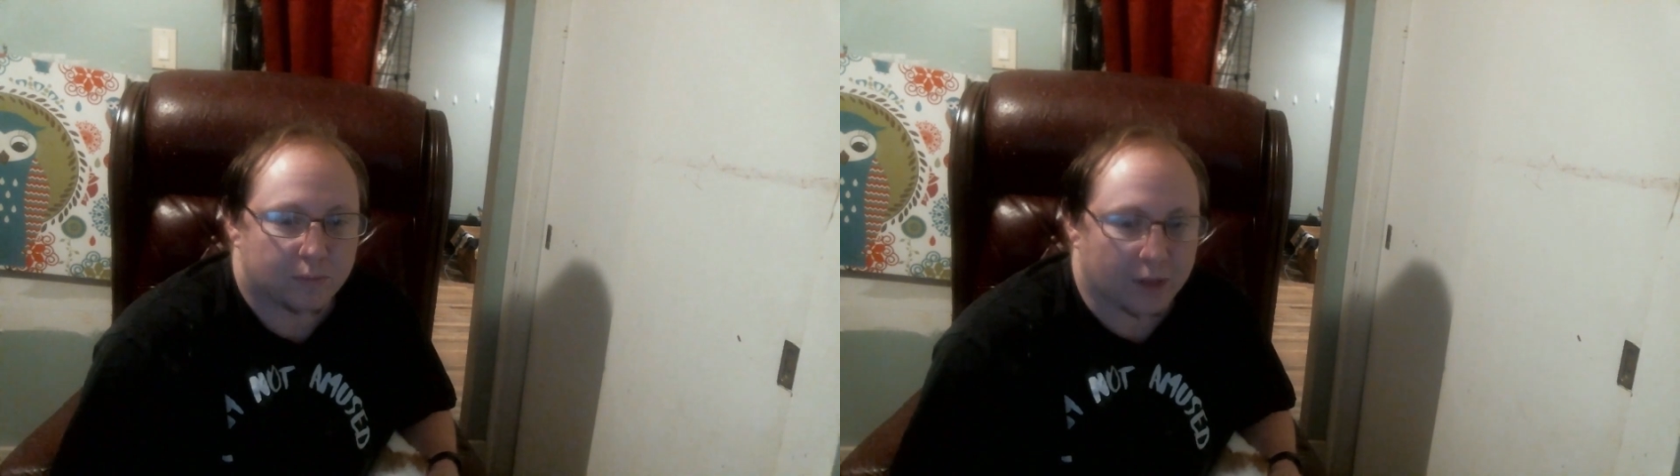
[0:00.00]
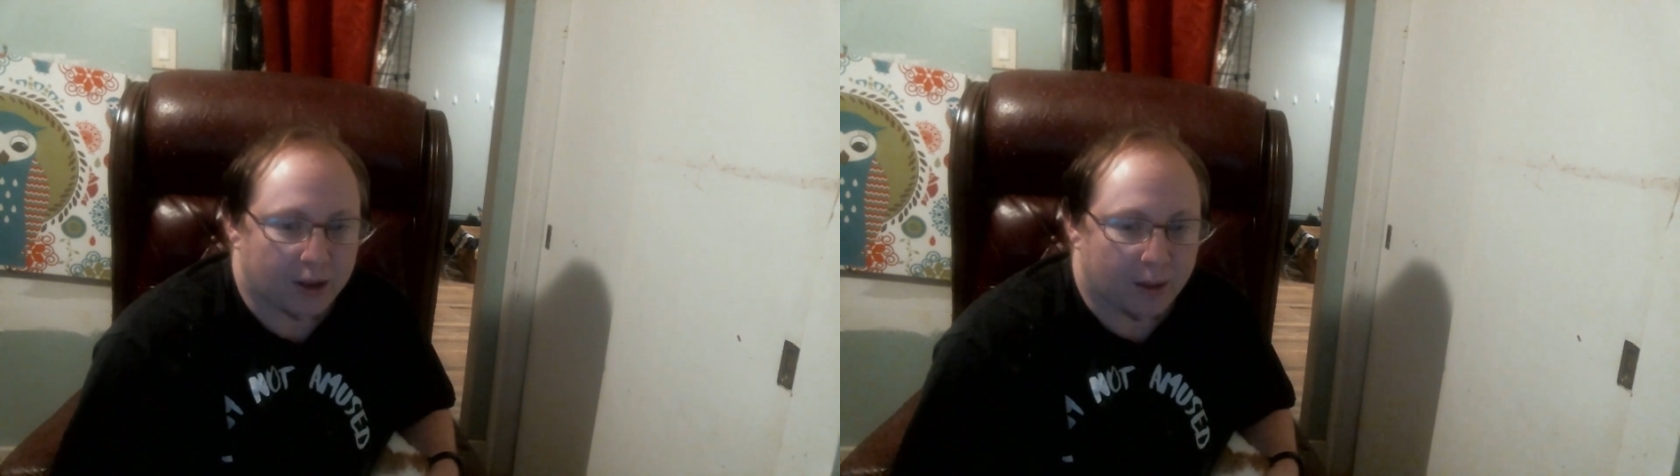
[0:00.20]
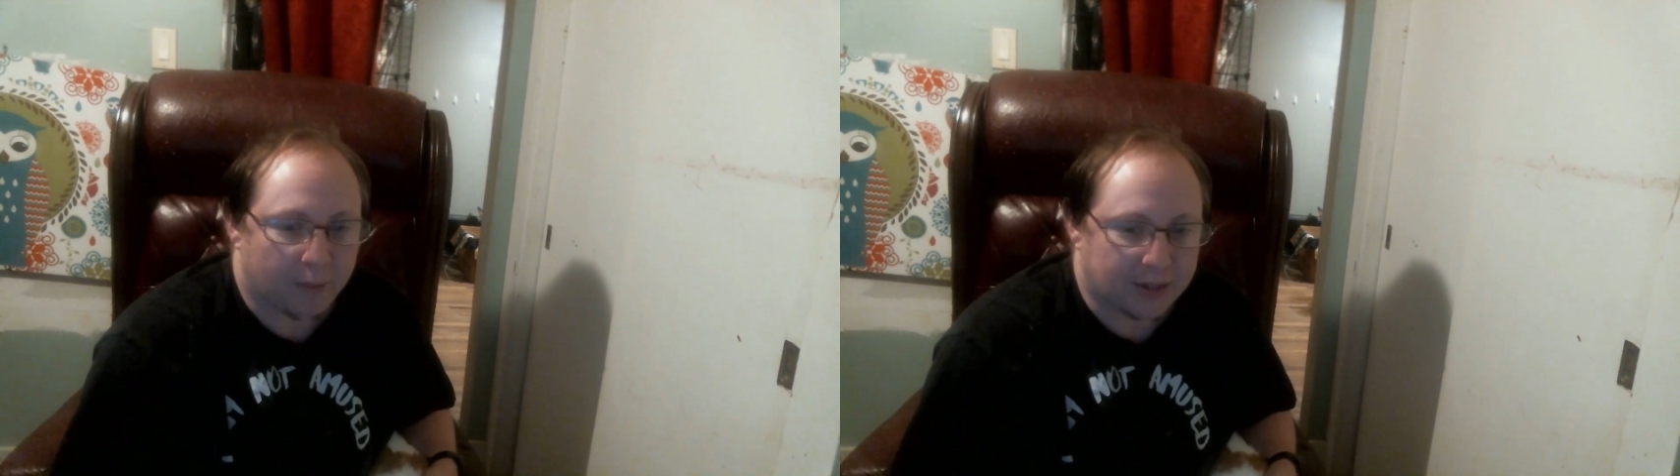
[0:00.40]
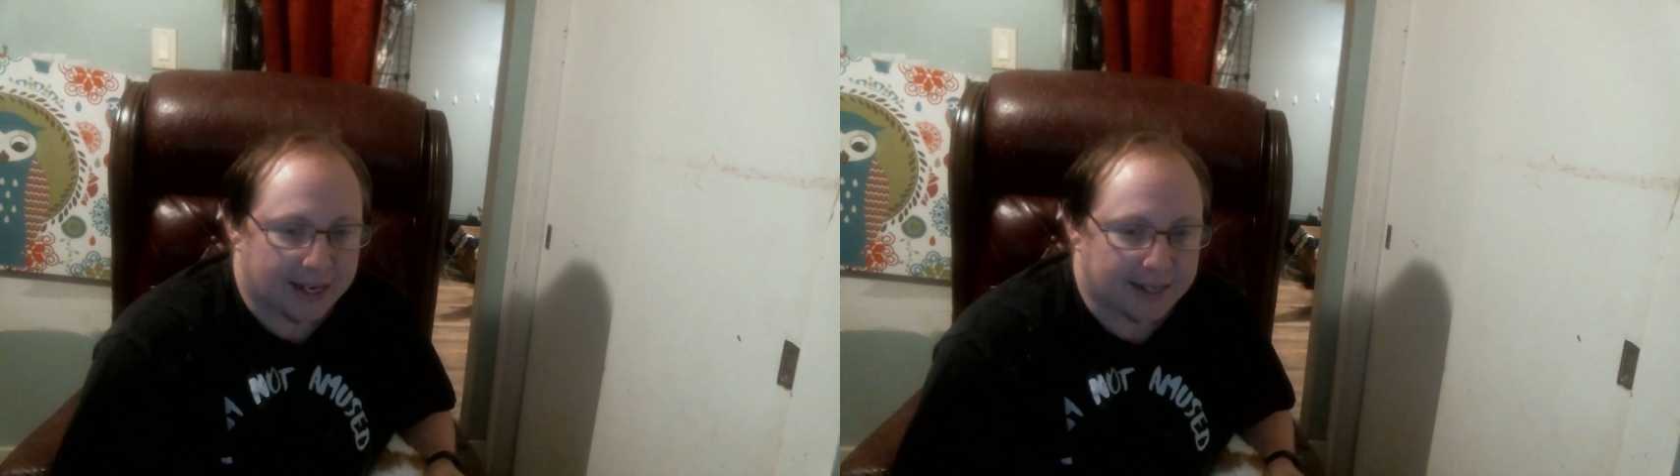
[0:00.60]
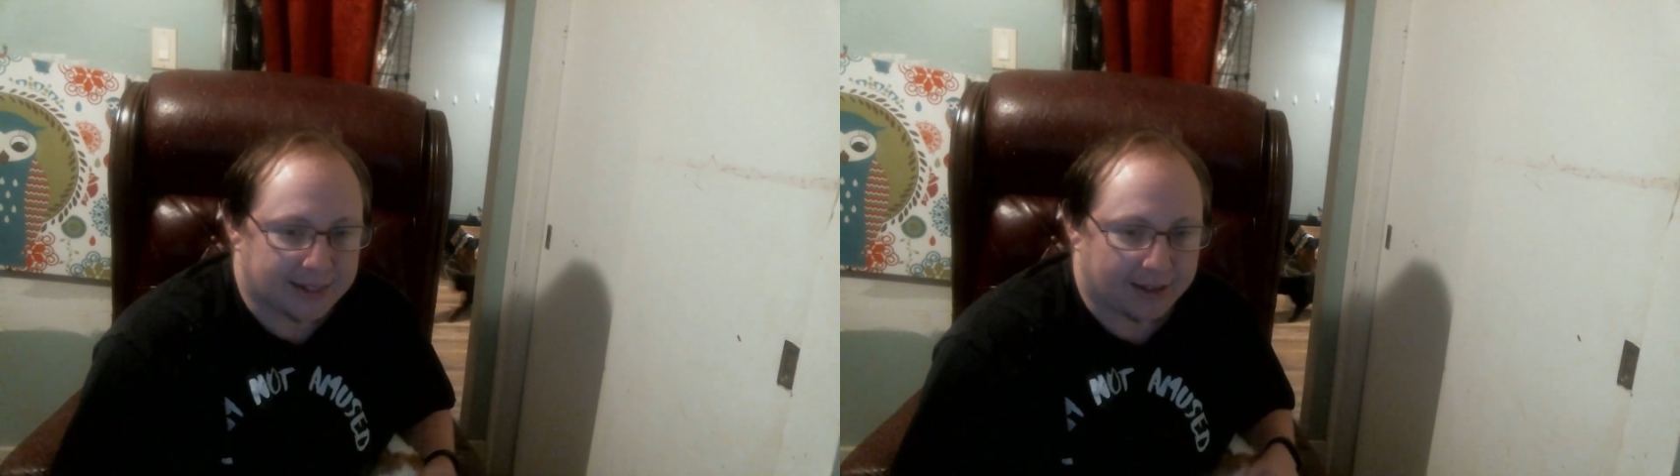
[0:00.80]
a couple
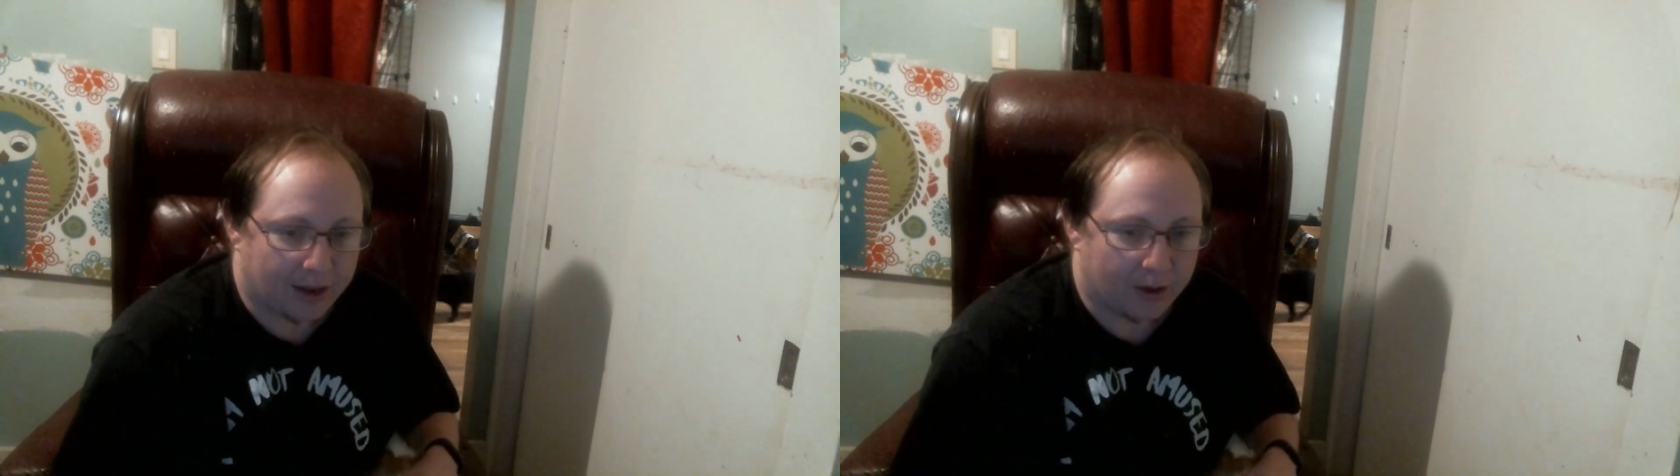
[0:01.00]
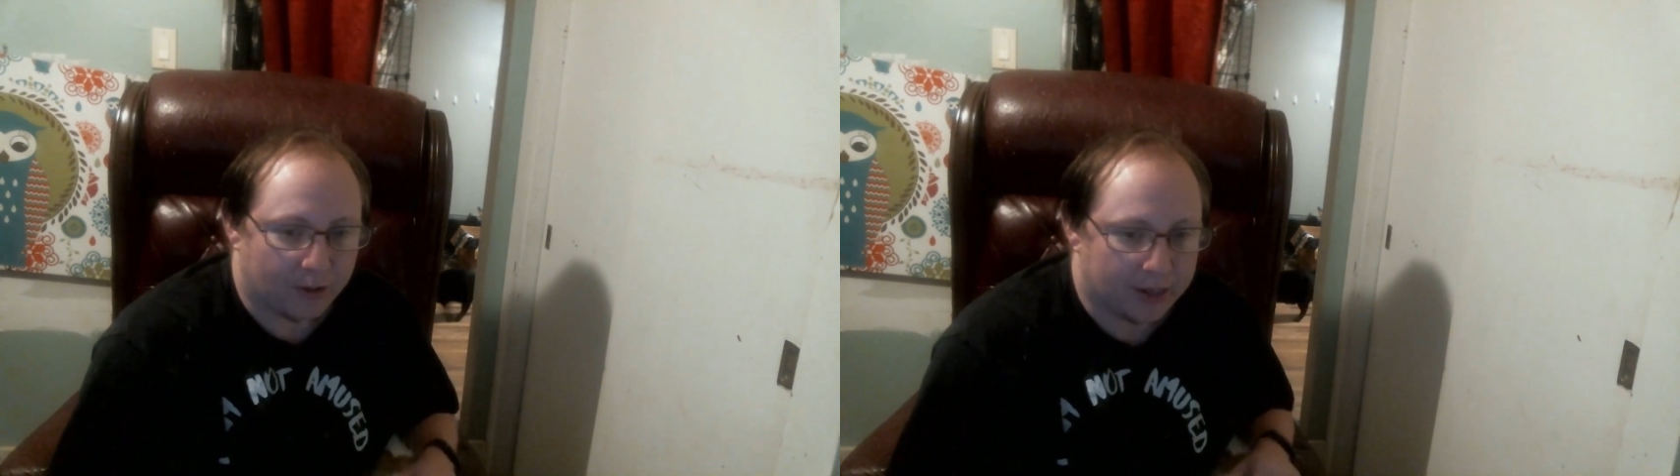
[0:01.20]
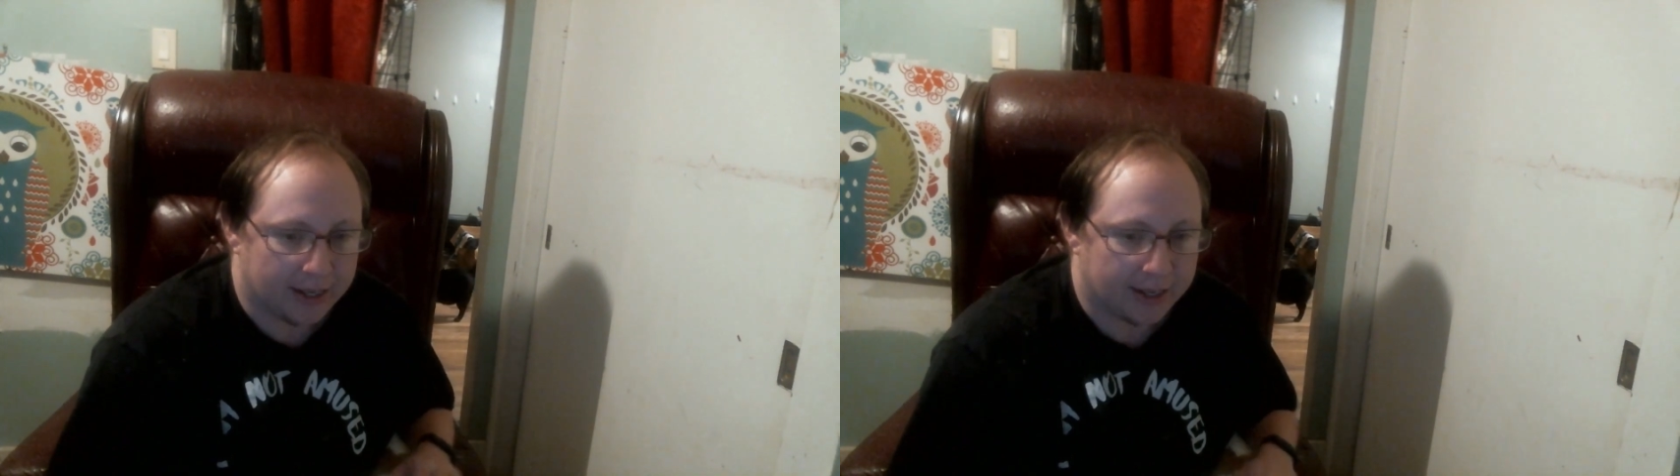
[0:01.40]
days ago,